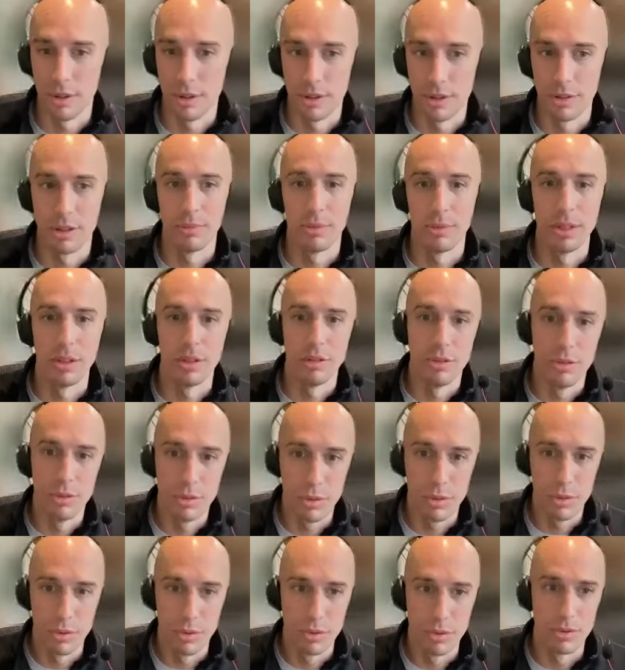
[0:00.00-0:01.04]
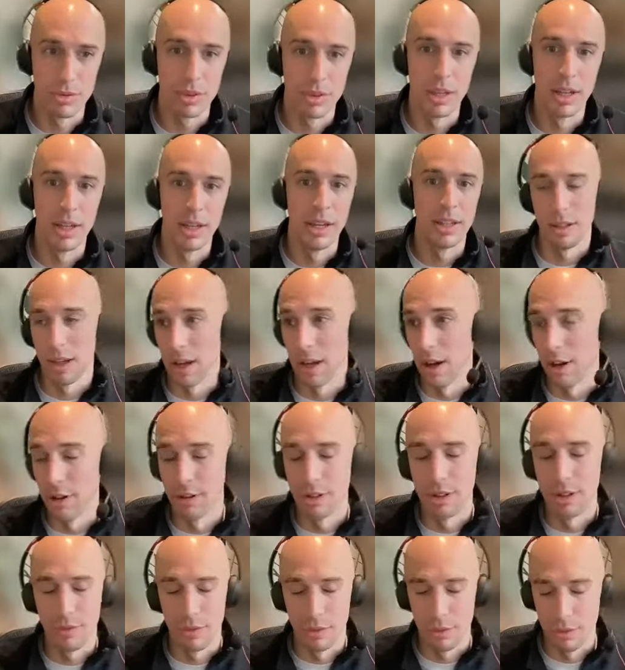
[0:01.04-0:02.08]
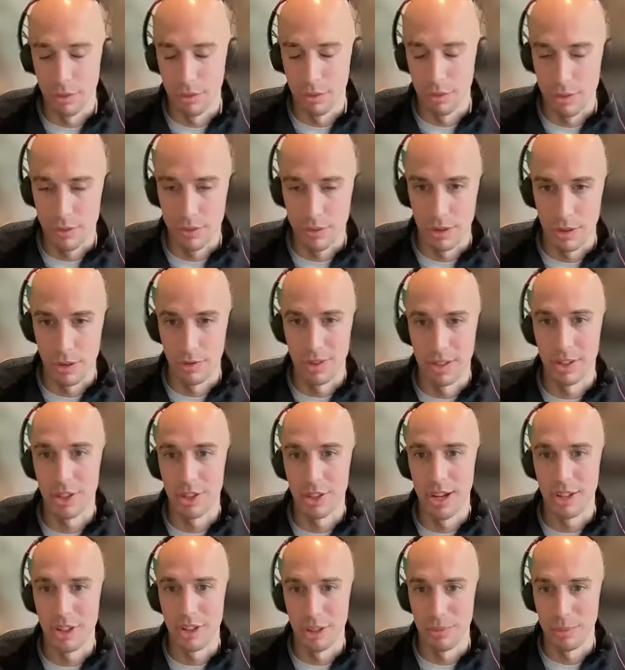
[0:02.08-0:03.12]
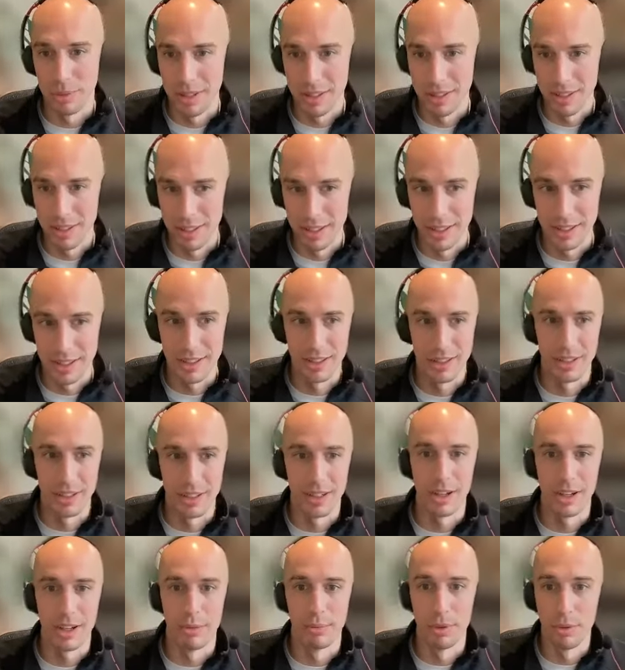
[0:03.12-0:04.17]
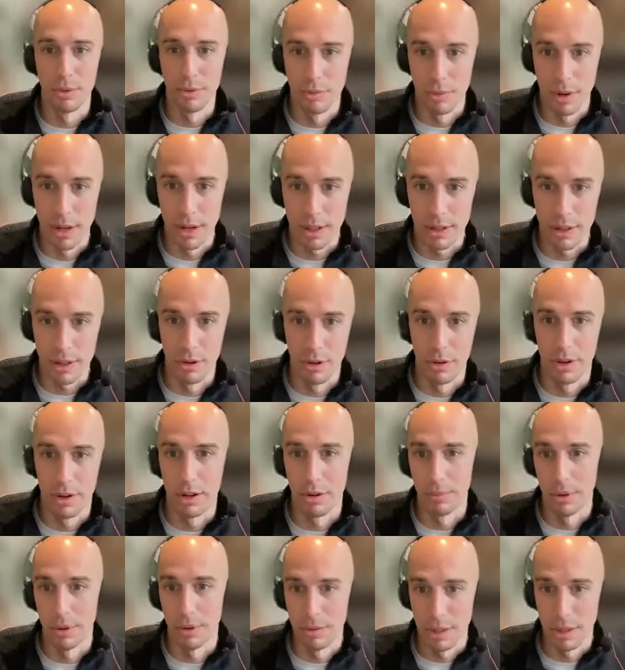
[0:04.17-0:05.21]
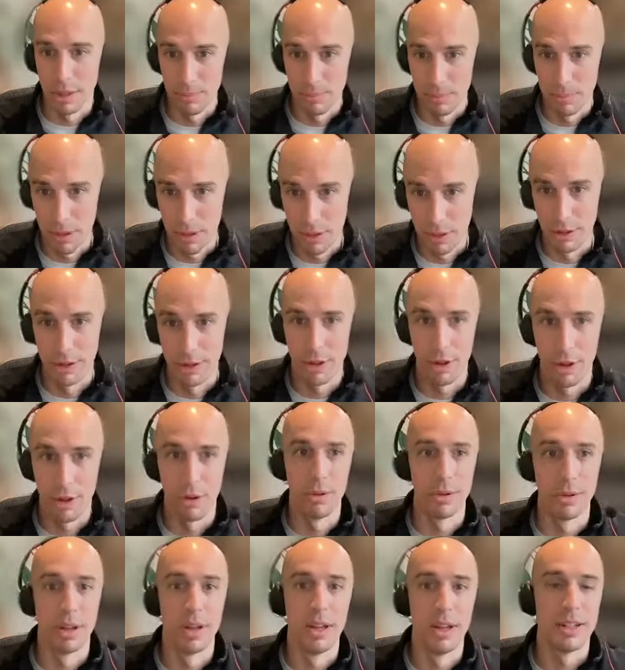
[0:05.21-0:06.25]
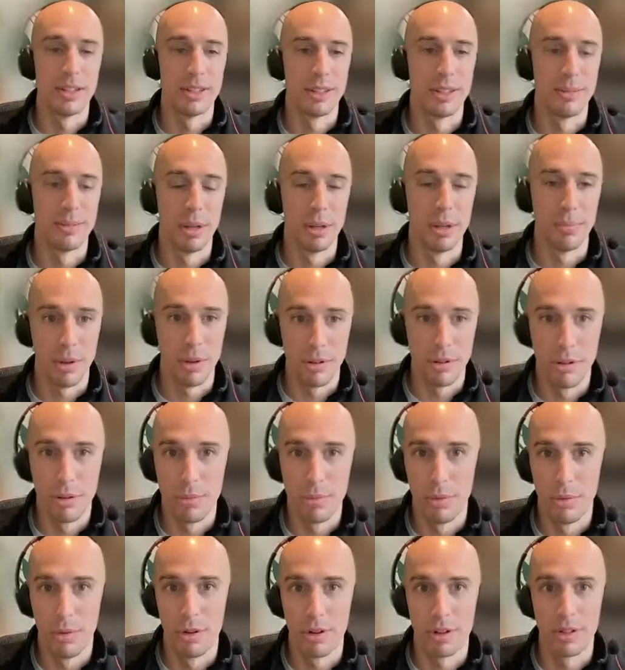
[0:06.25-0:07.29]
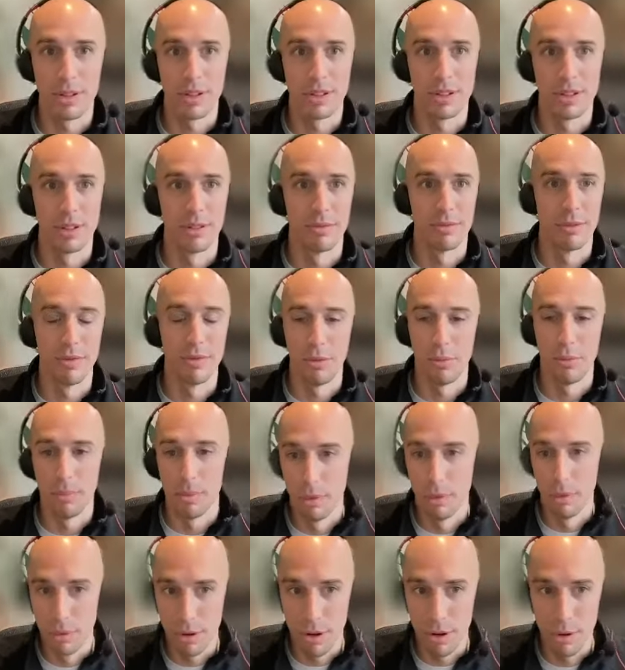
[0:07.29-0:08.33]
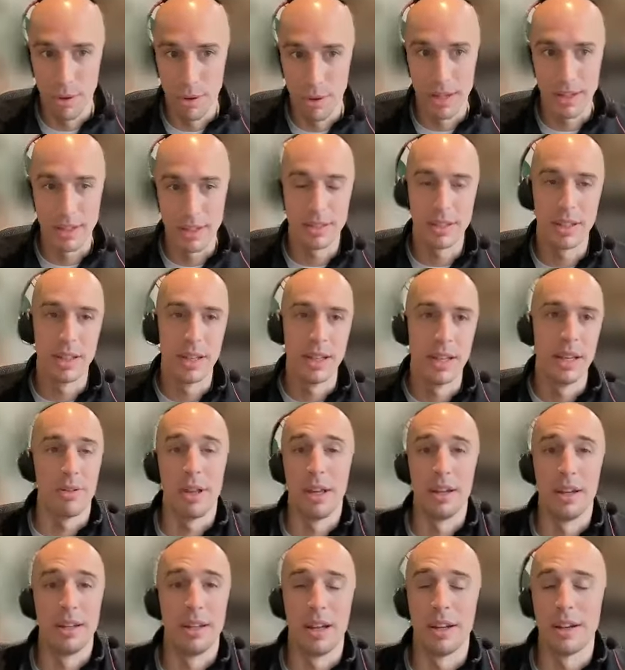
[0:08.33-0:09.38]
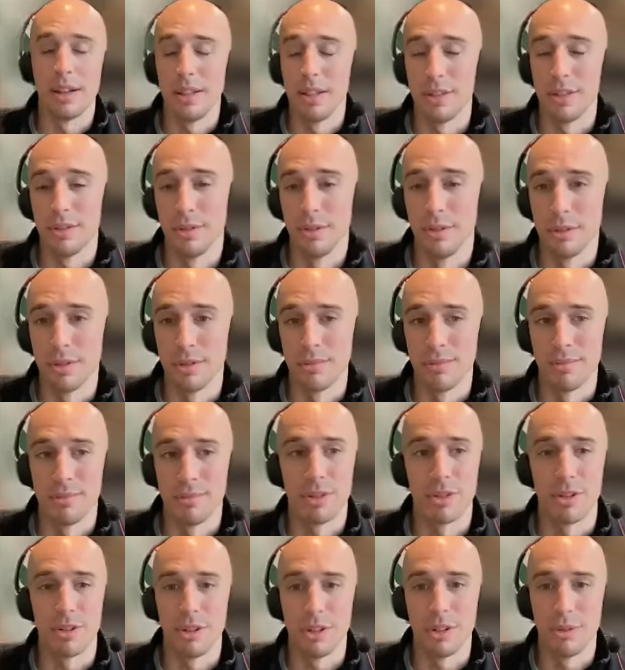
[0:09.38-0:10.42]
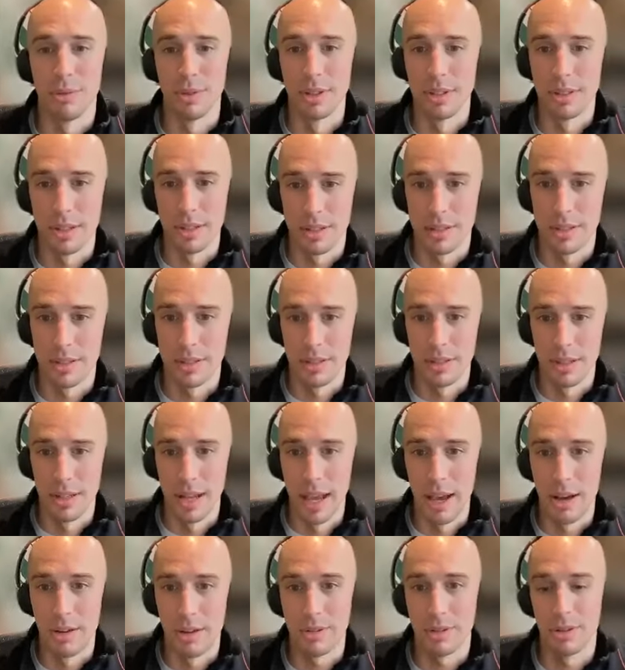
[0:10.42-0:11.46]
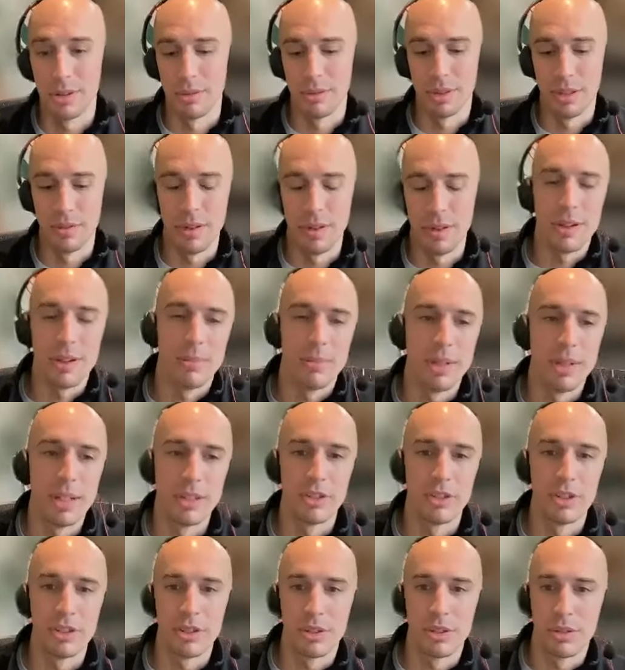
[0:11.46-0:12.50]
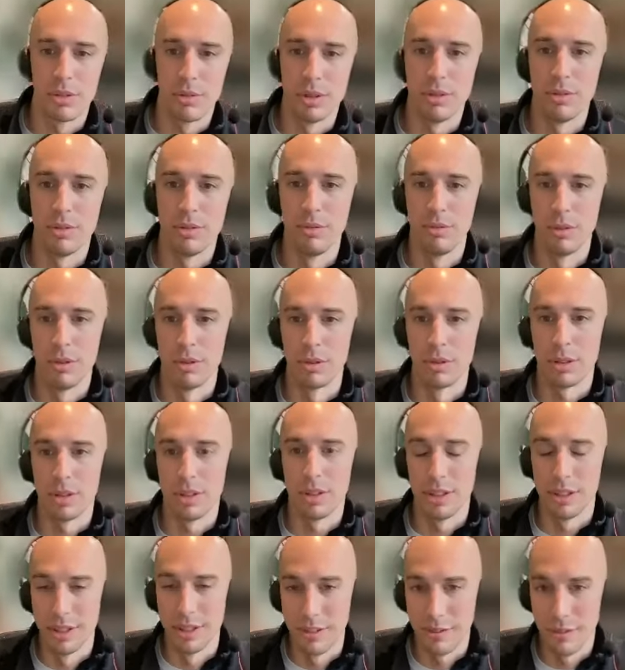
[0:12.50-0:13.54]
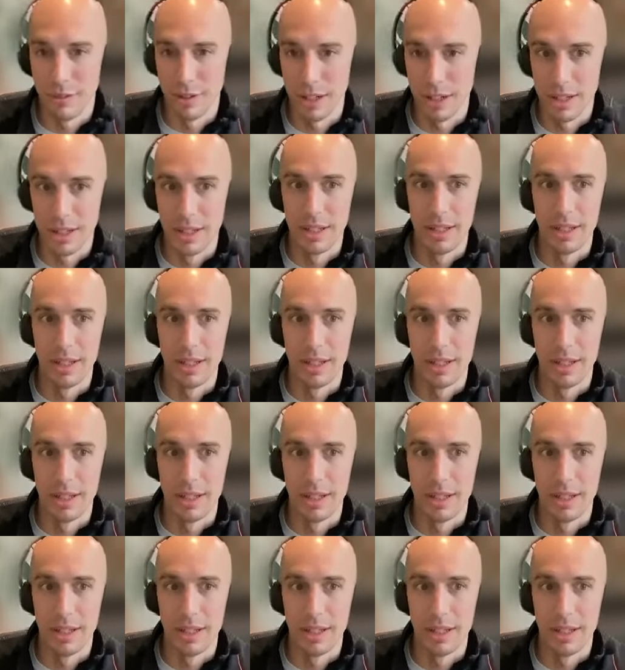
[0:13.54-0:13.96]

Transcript: There's going to be new tools, 100 different tools for using ChatGPT to help you write code, help you debug your code, to submit bug reports, to review pull requests. And a lot of these tools are starting to exist now. So development is just going to look different.